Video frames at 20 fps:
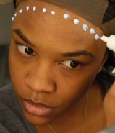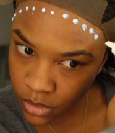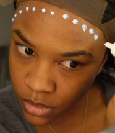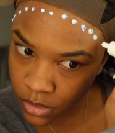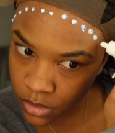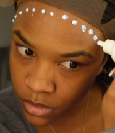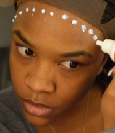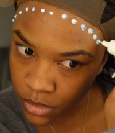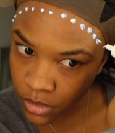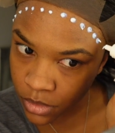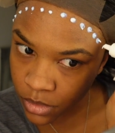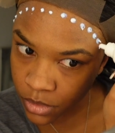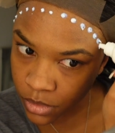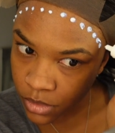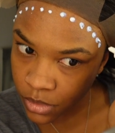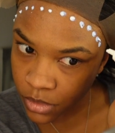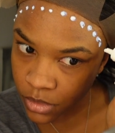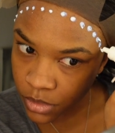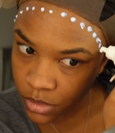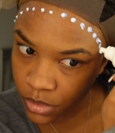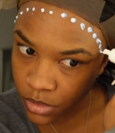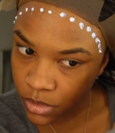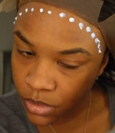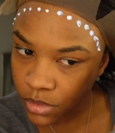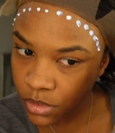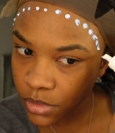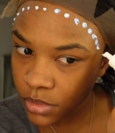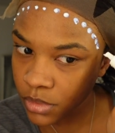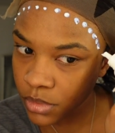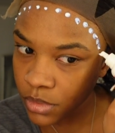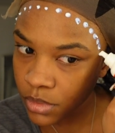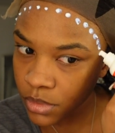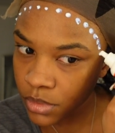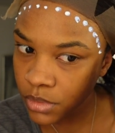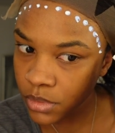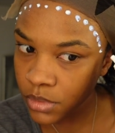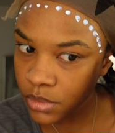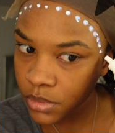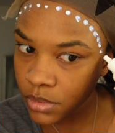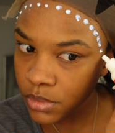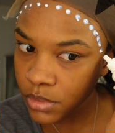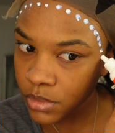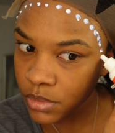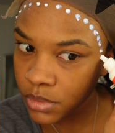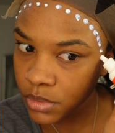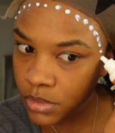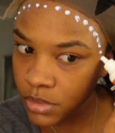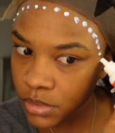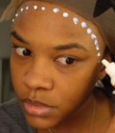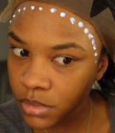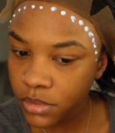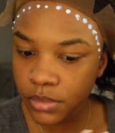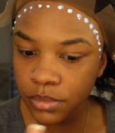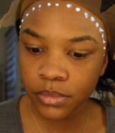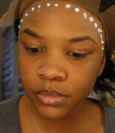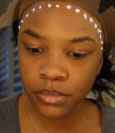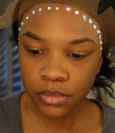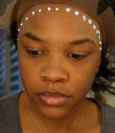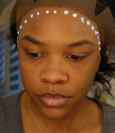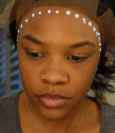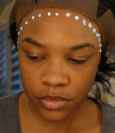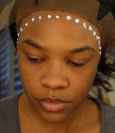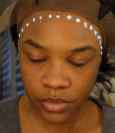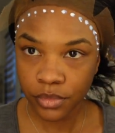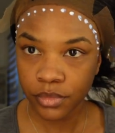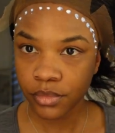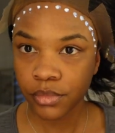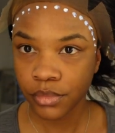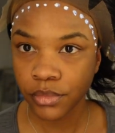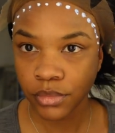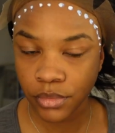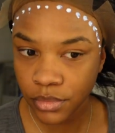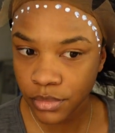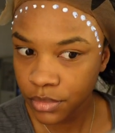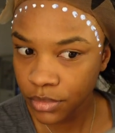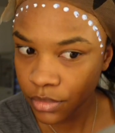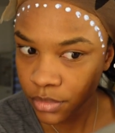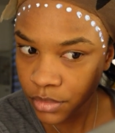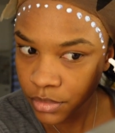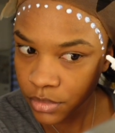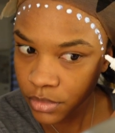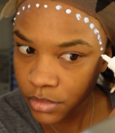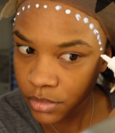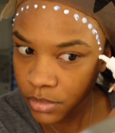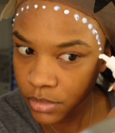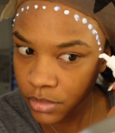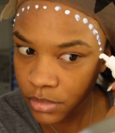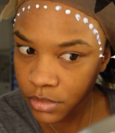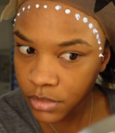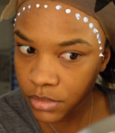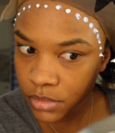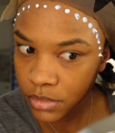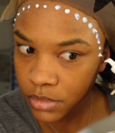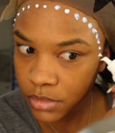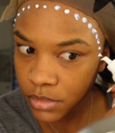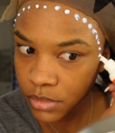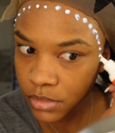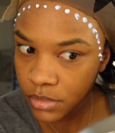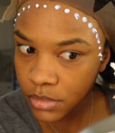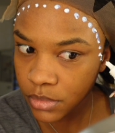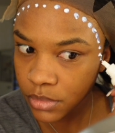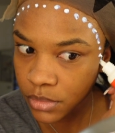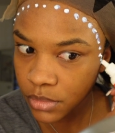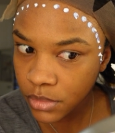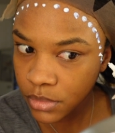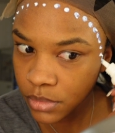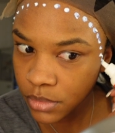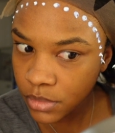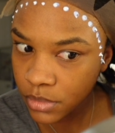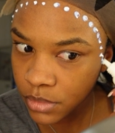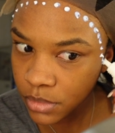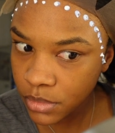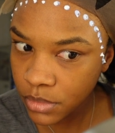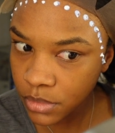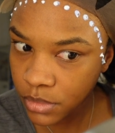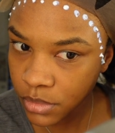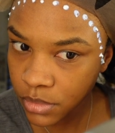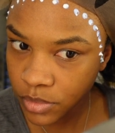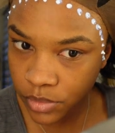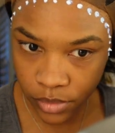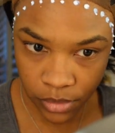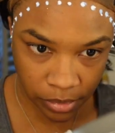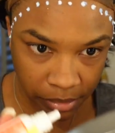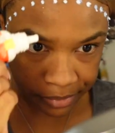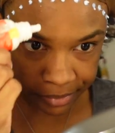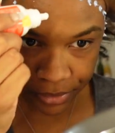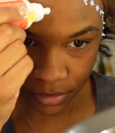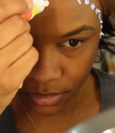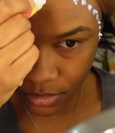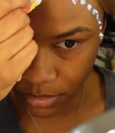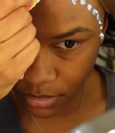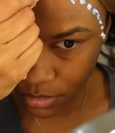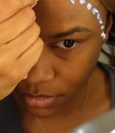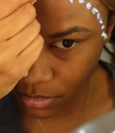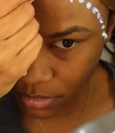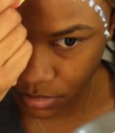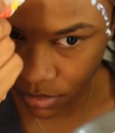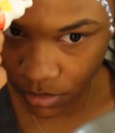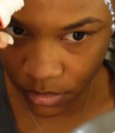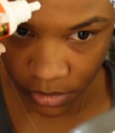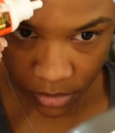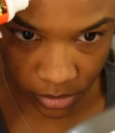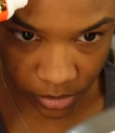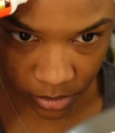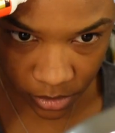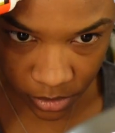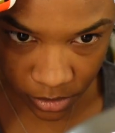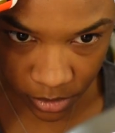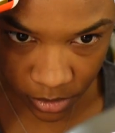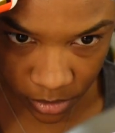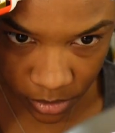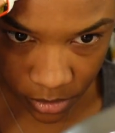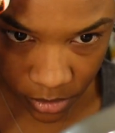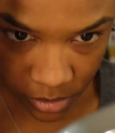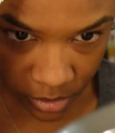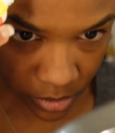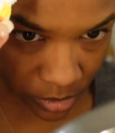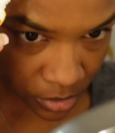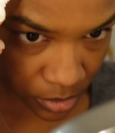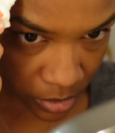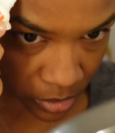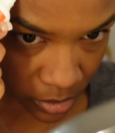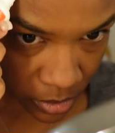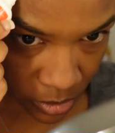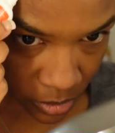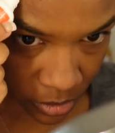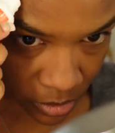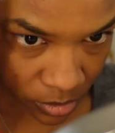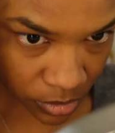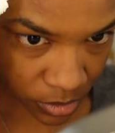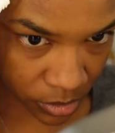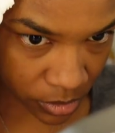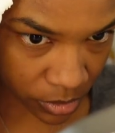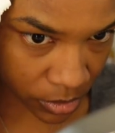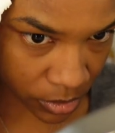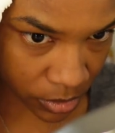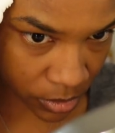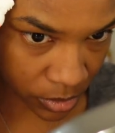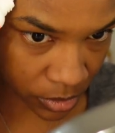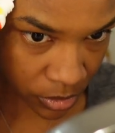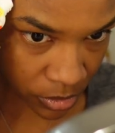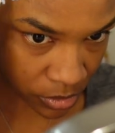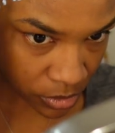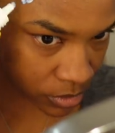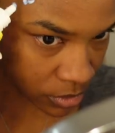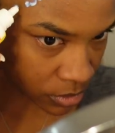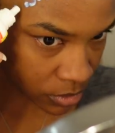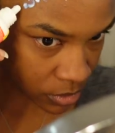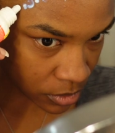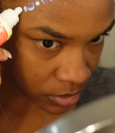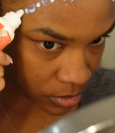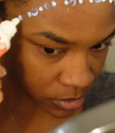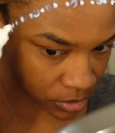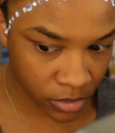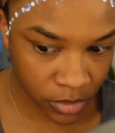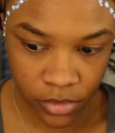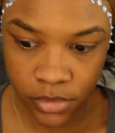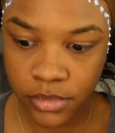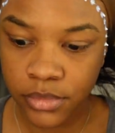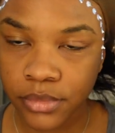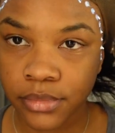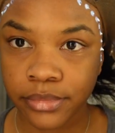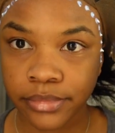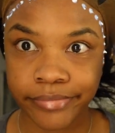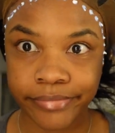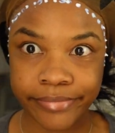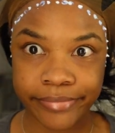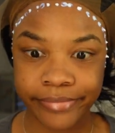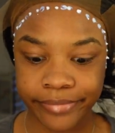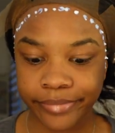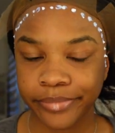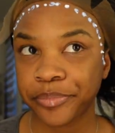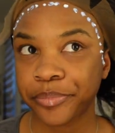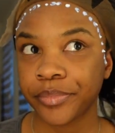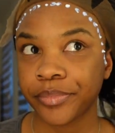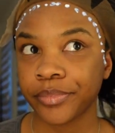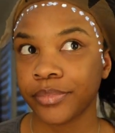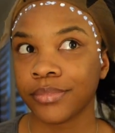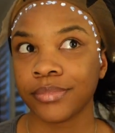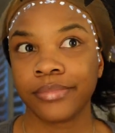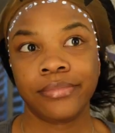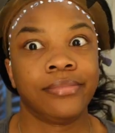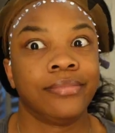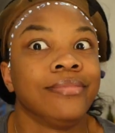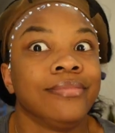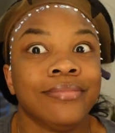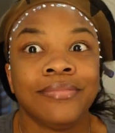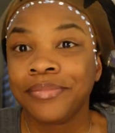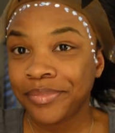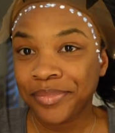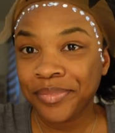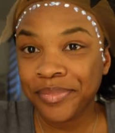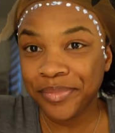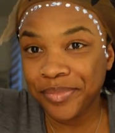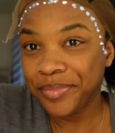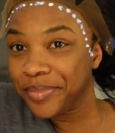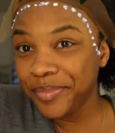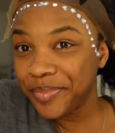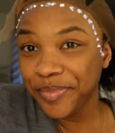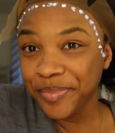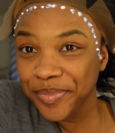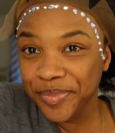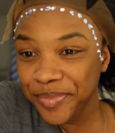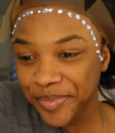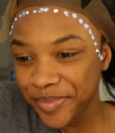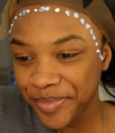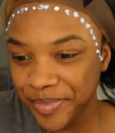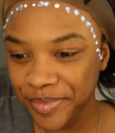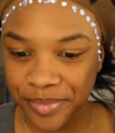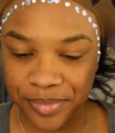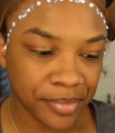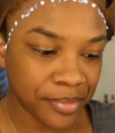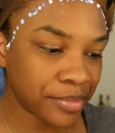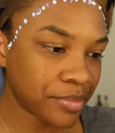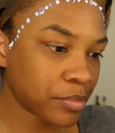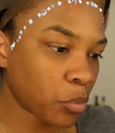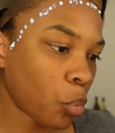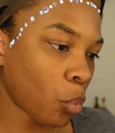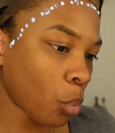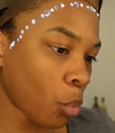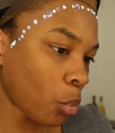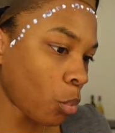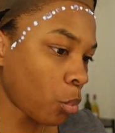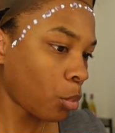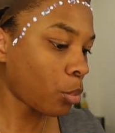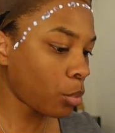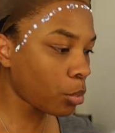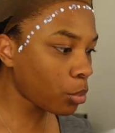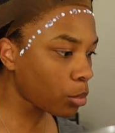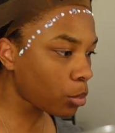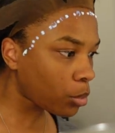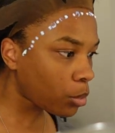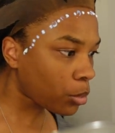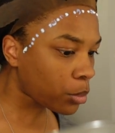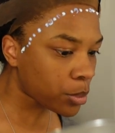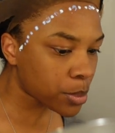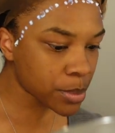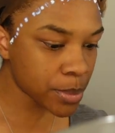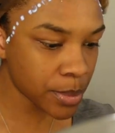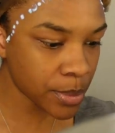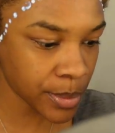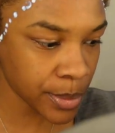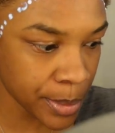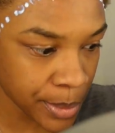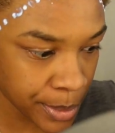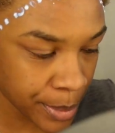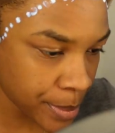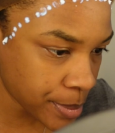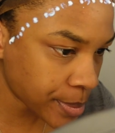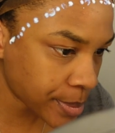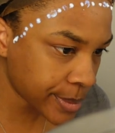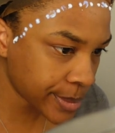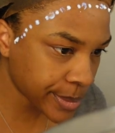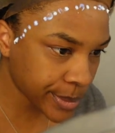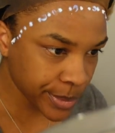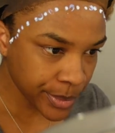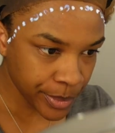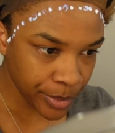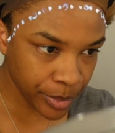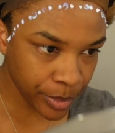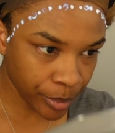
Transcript: a wig like this with some glue. So I wanted to do it right. And after putting all the dots that I wanted, I just um, spread it out with a the end of the rat tail comb. Some girls I see on YouTube use, you know, end of popsicle sticks, whatever.